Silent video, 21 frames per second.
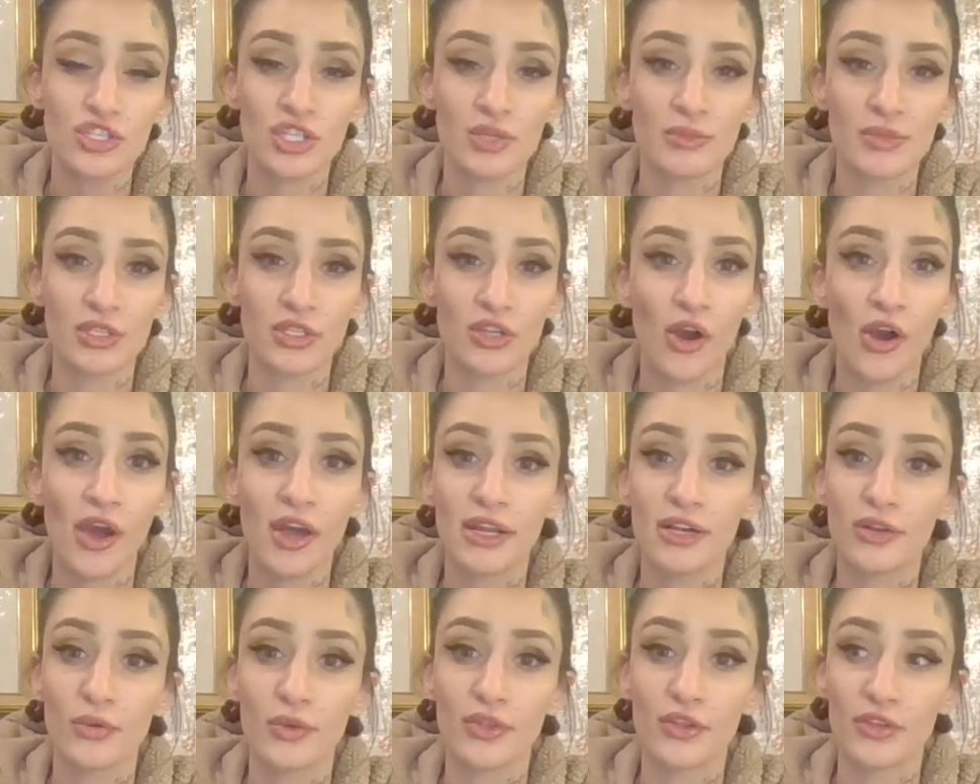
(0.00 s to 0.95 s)
them is God
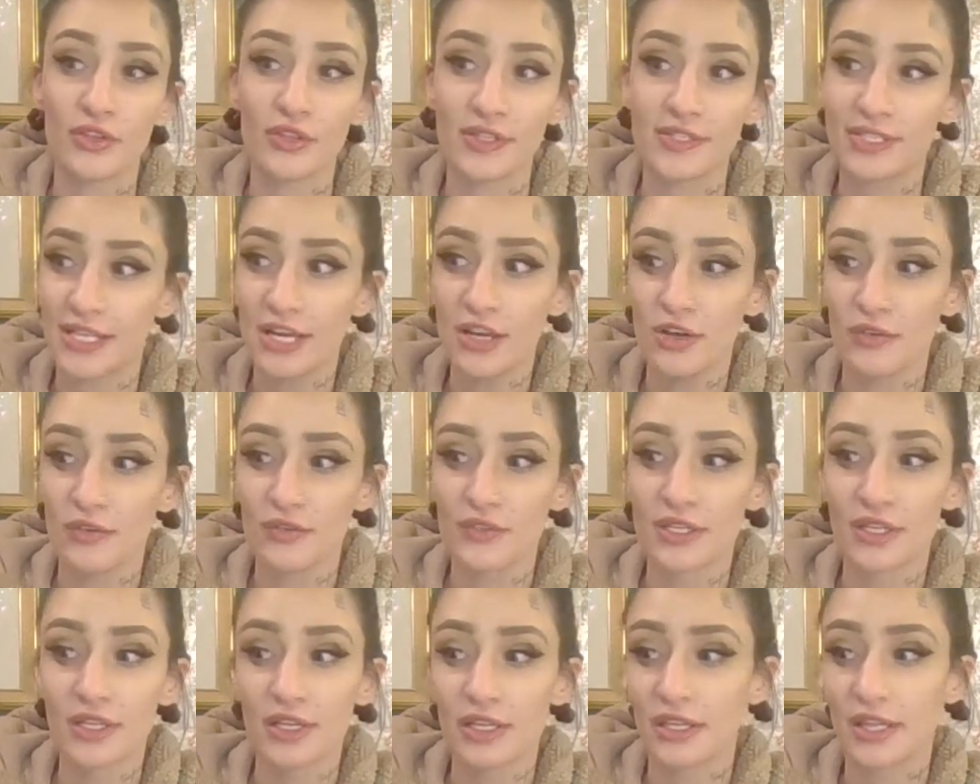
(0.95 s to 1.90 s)
or their themselves.
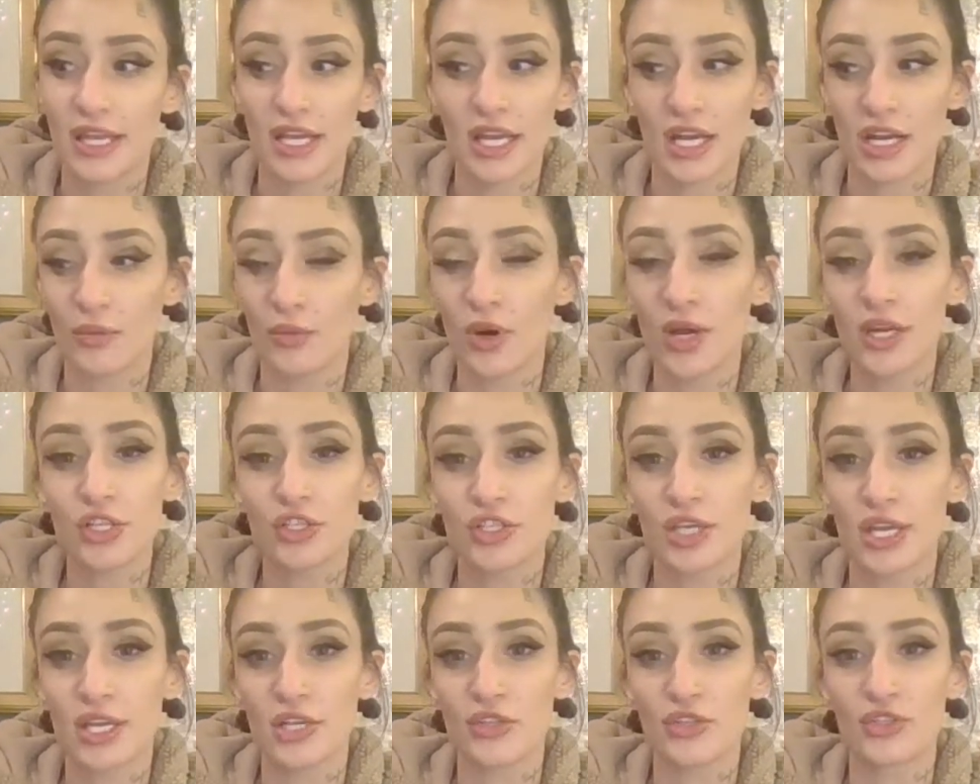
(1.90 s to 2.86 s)
They gotta want to
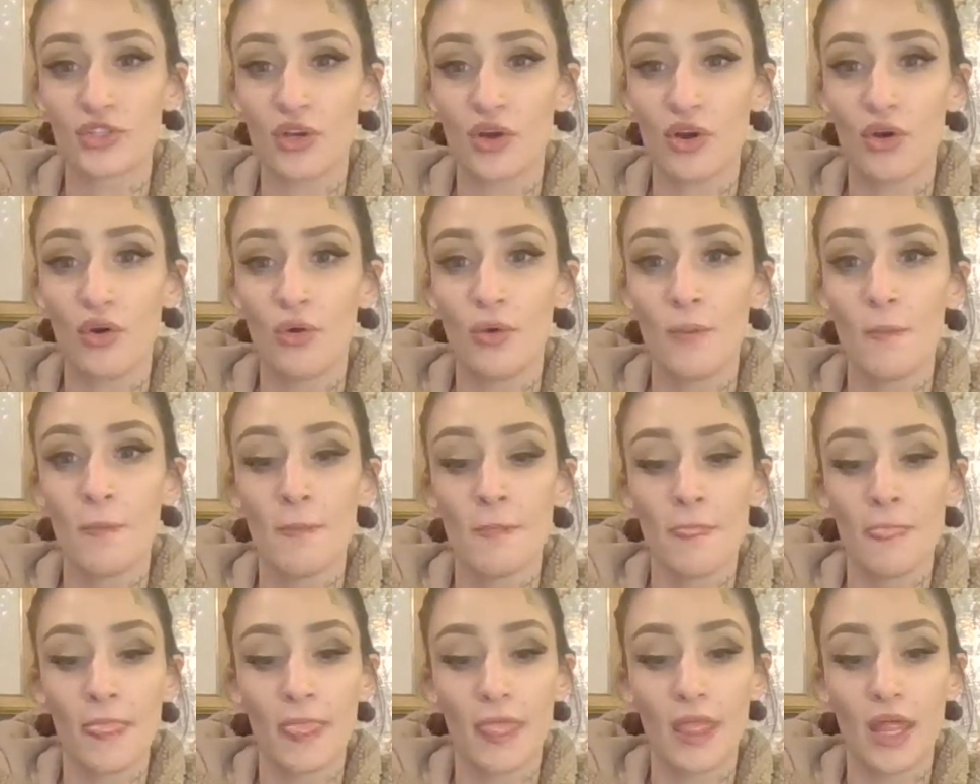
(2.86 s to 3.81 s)
change. So
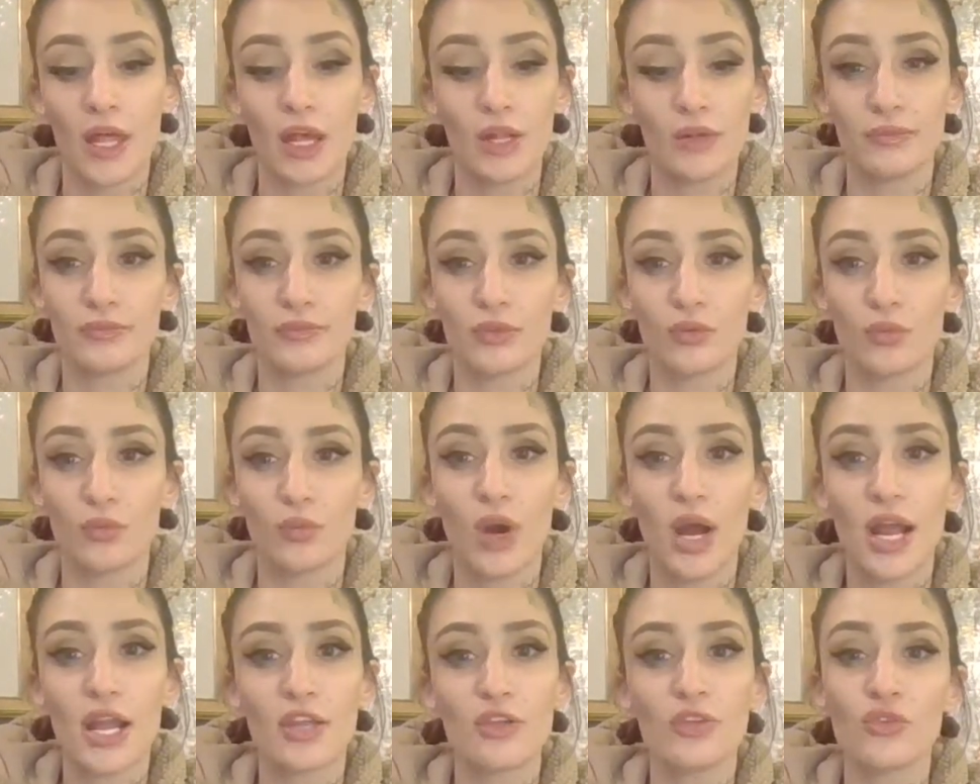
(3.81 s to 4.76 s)

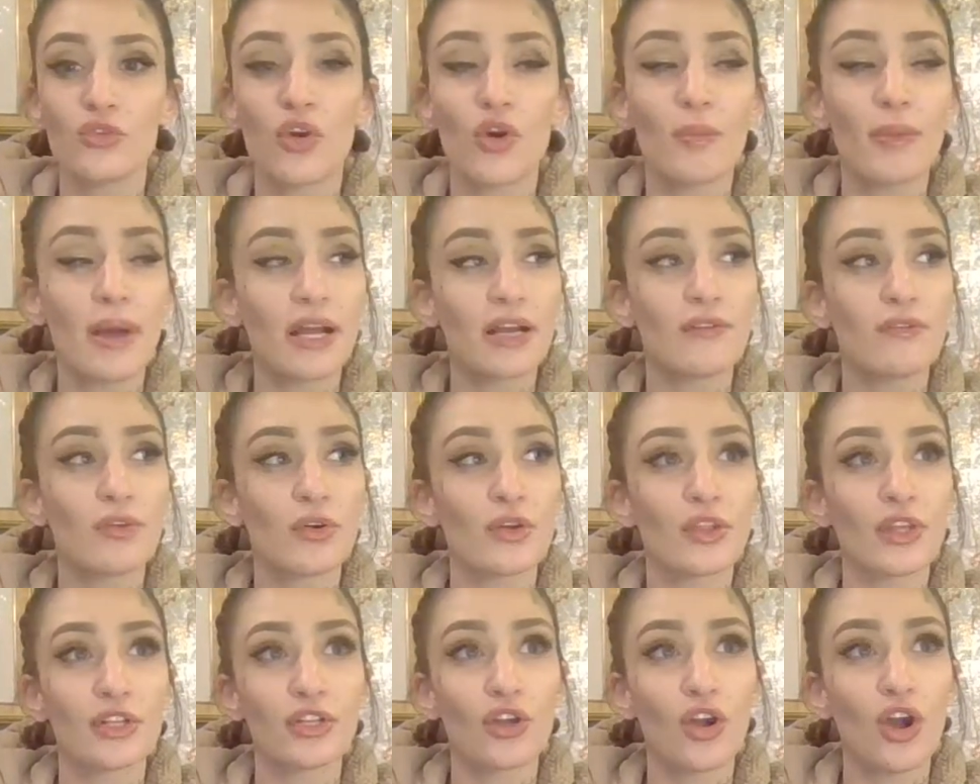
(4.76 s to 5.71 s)
why are you going back and forth
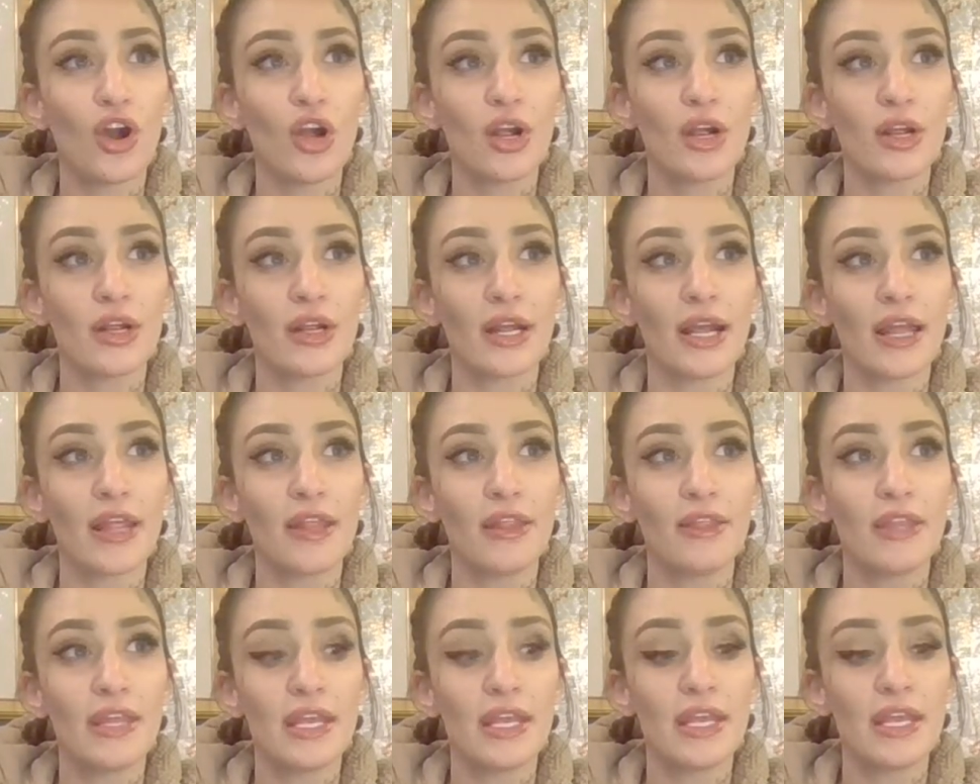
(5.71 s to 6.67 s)
on your heart and
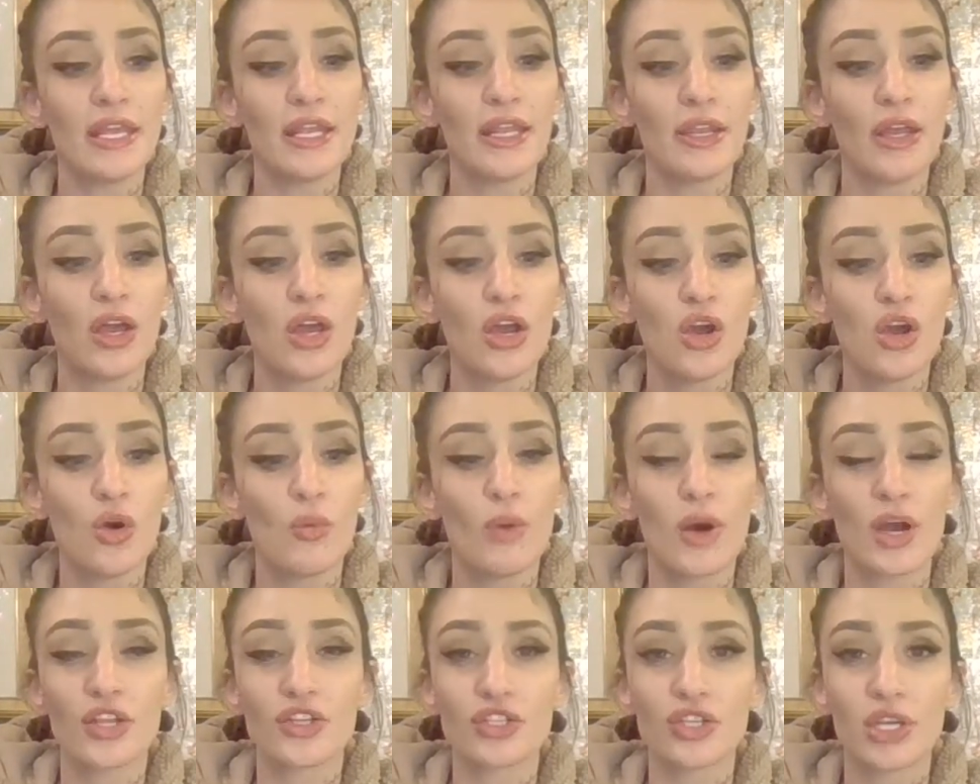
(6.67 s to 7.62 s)
then
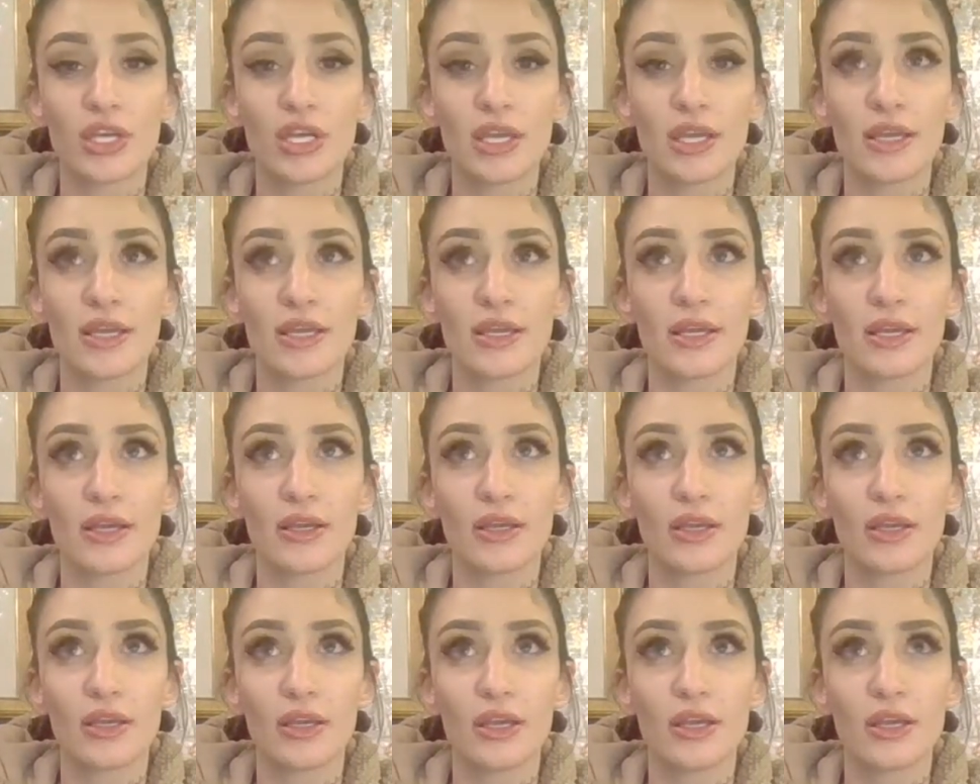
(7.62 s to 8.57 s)
watching
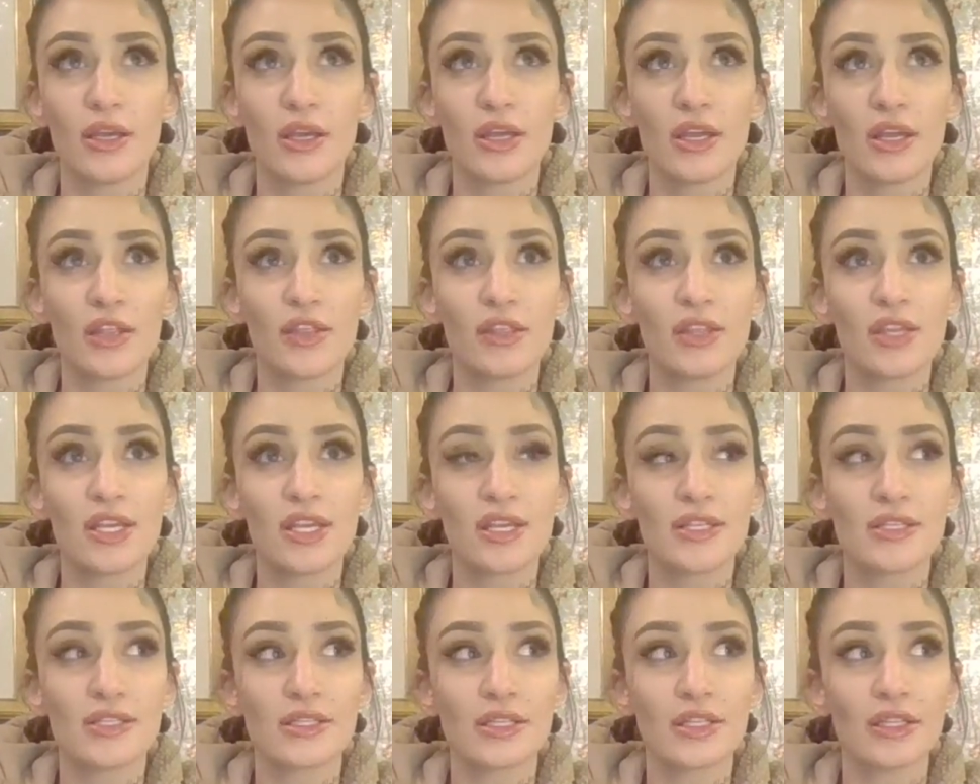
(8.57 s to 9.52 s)

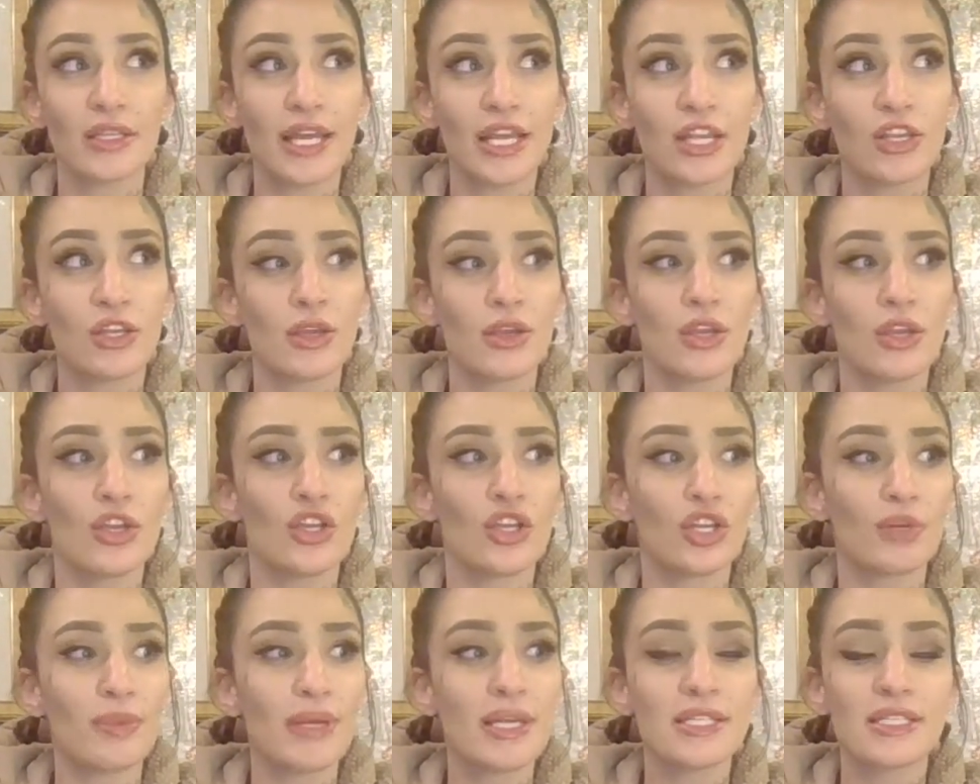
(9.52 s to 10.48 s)
this like
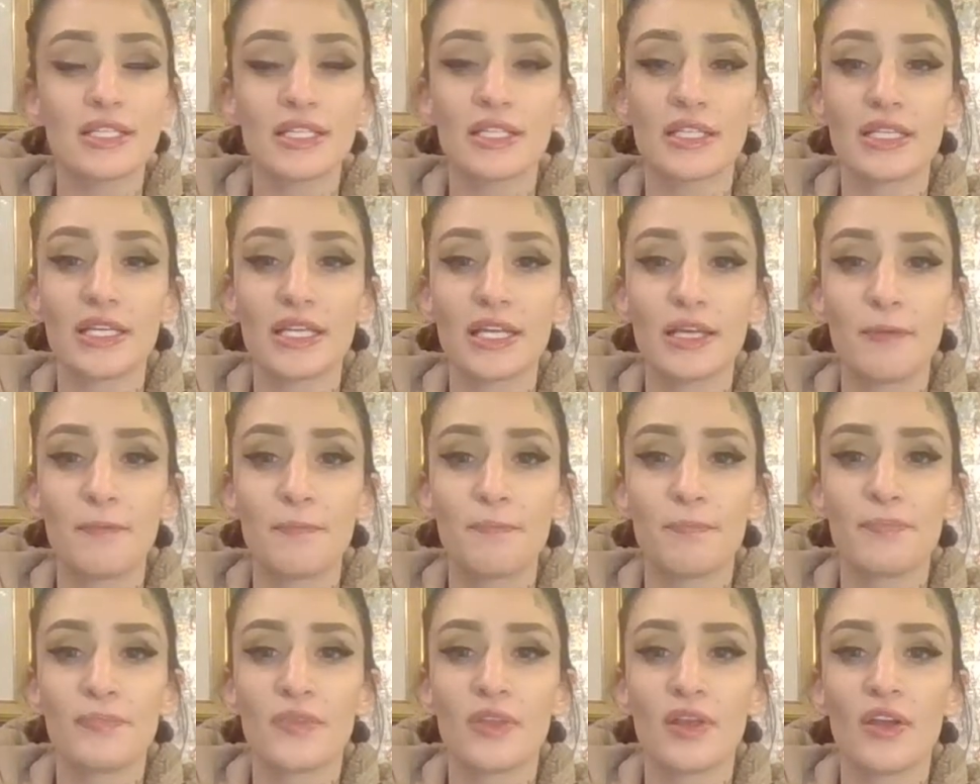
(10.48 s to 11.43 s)
you're basically
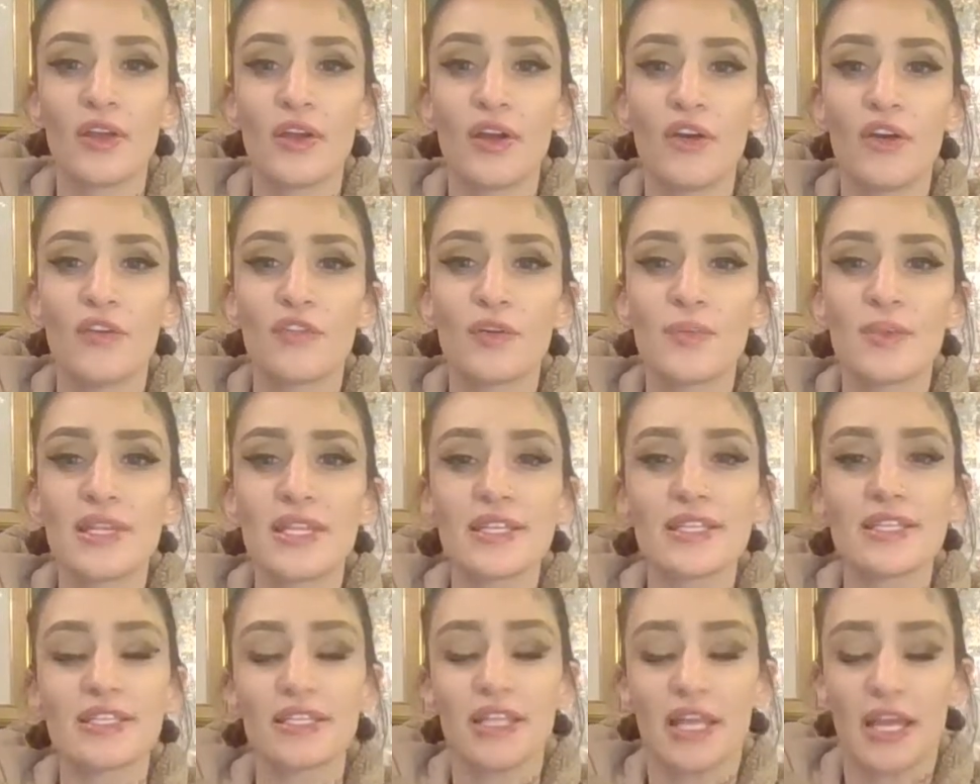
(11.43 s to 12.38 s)
for me this
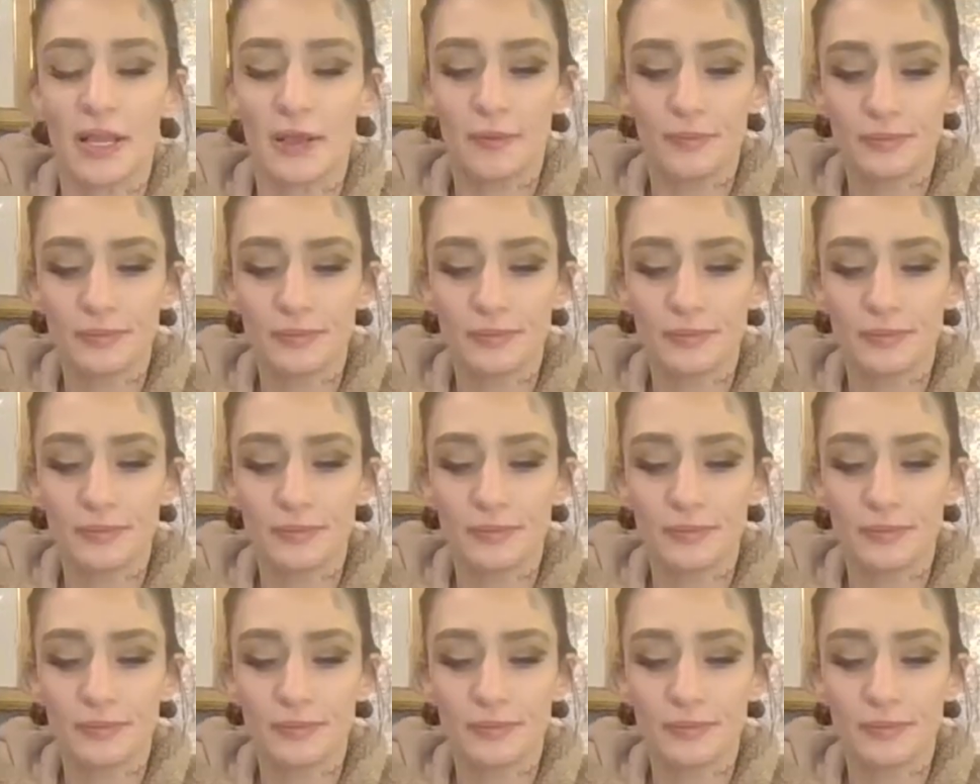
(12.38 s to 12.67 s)
is like